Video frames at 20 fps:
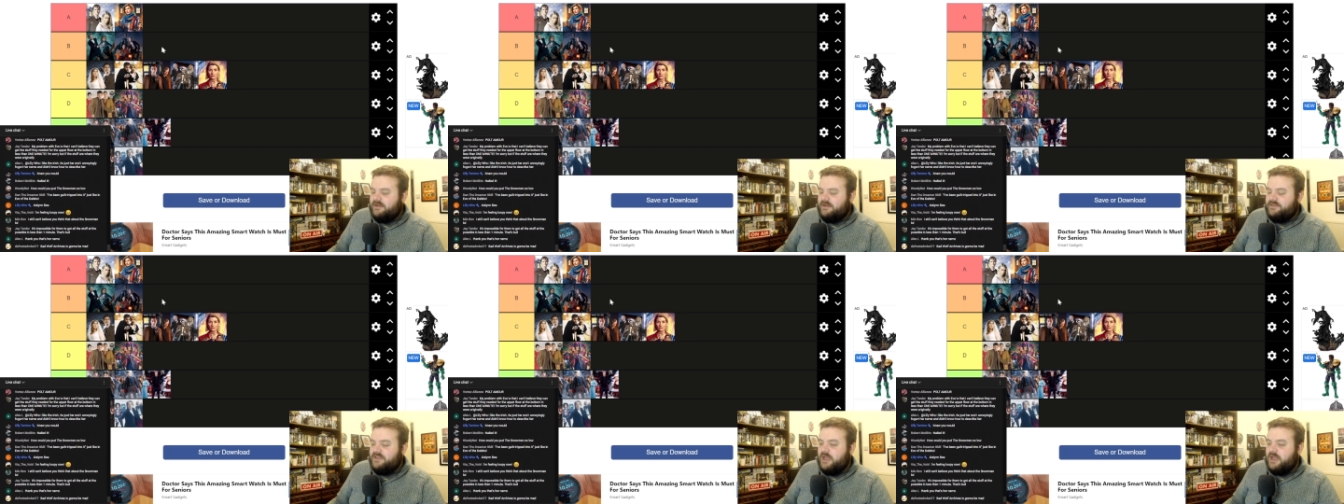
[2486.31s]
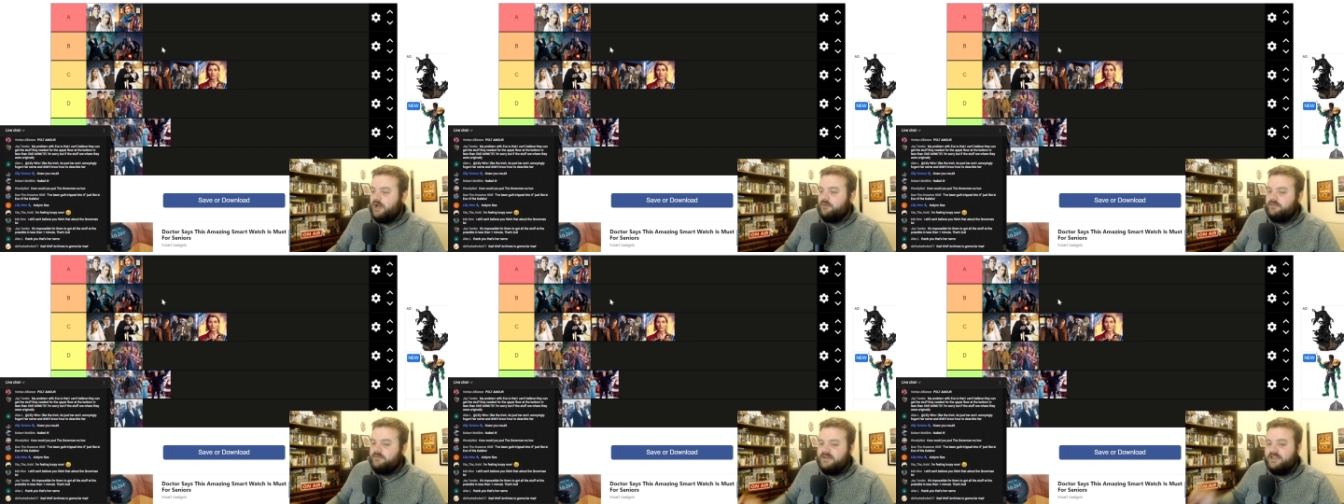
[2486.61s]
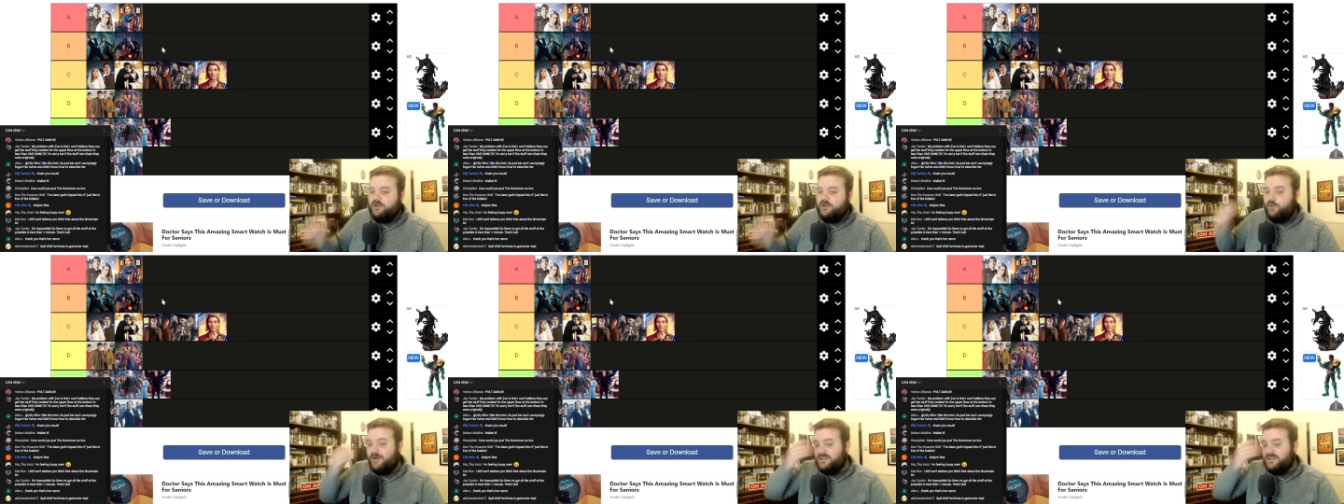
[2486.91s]
The
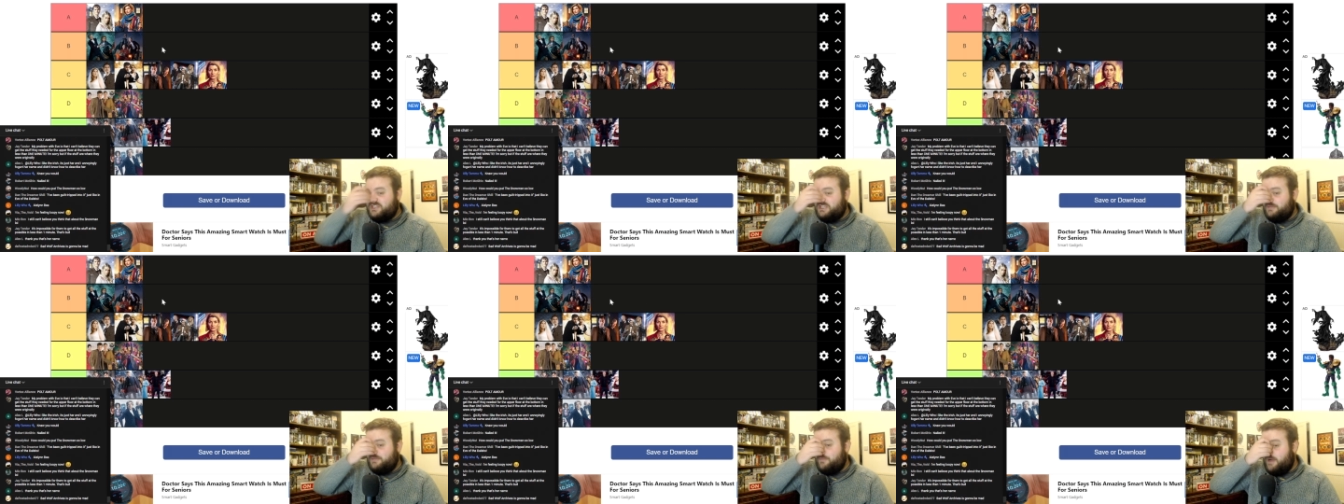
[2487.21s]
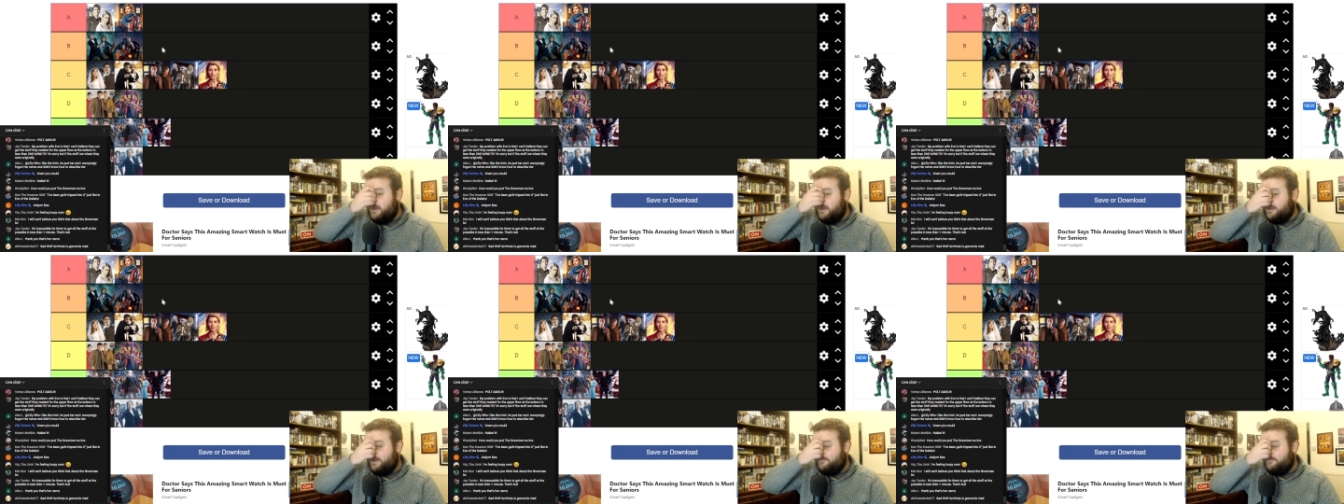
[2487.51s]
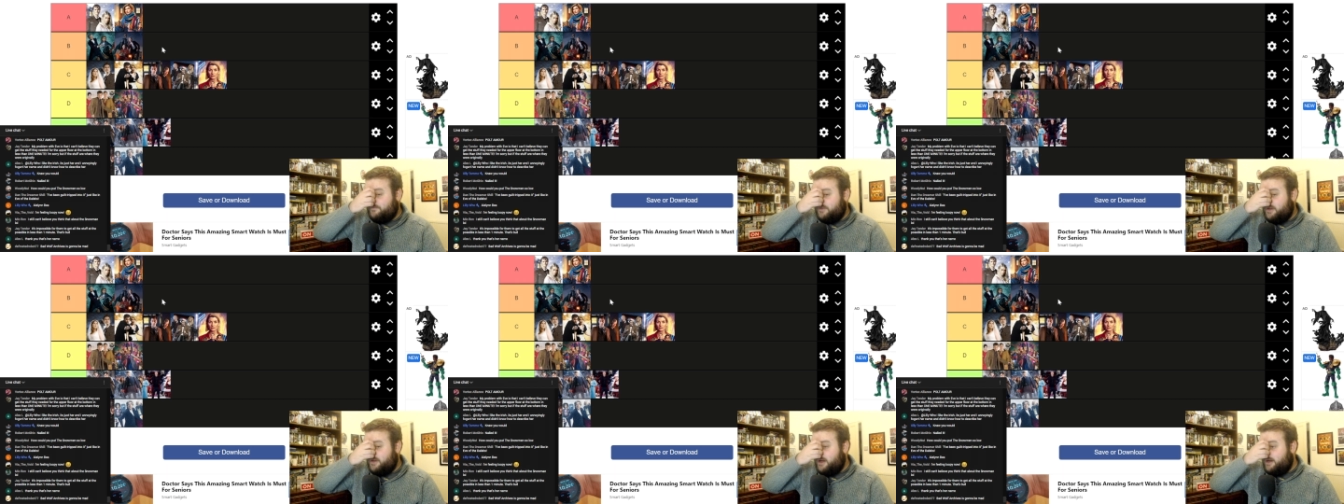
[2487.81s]
only question mark
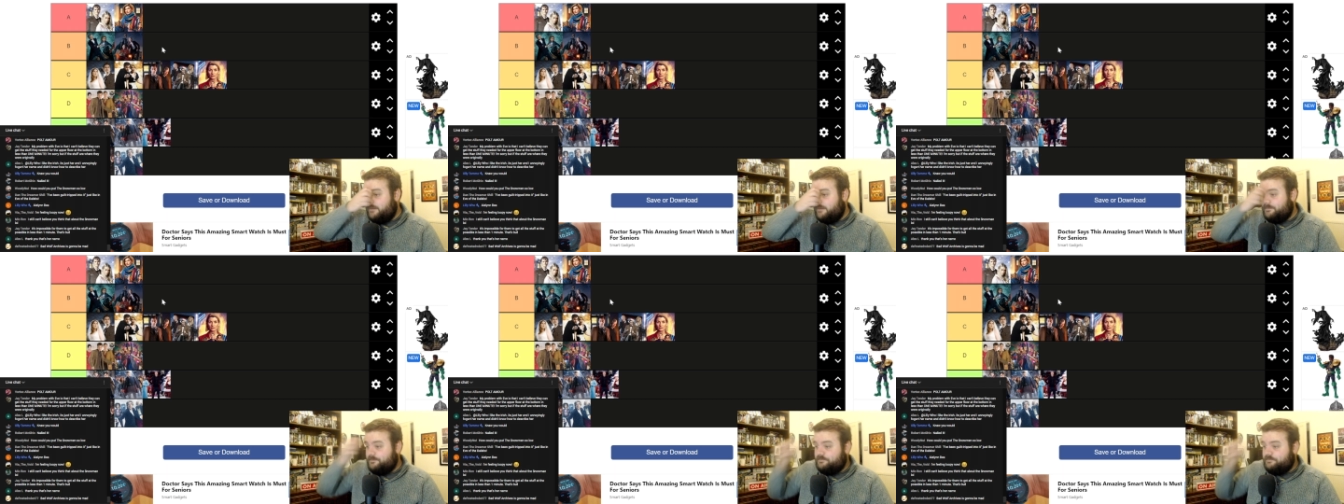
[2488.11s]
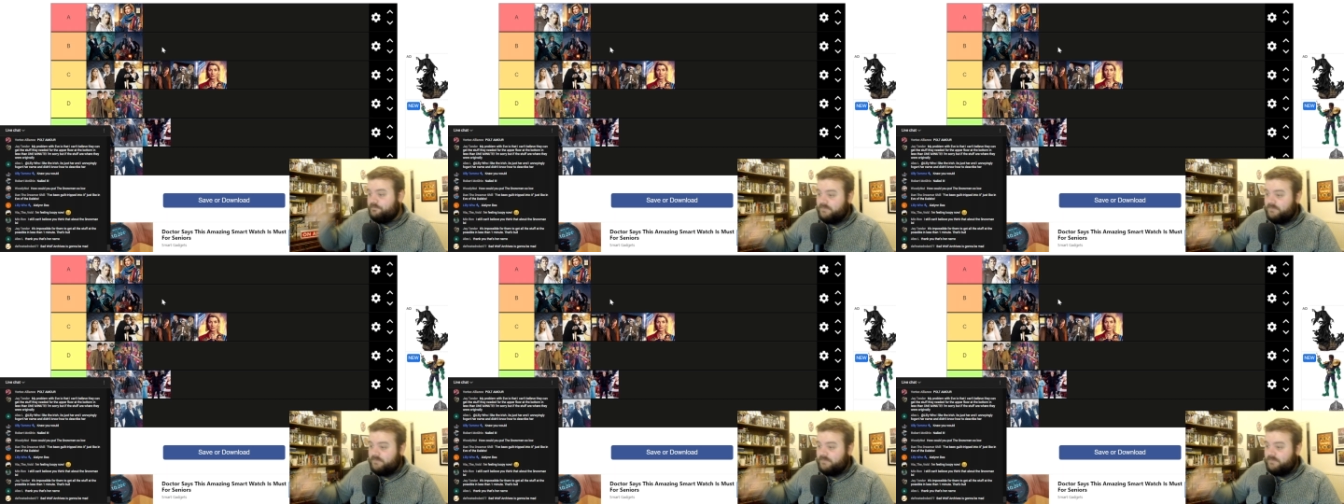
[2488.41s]
I've got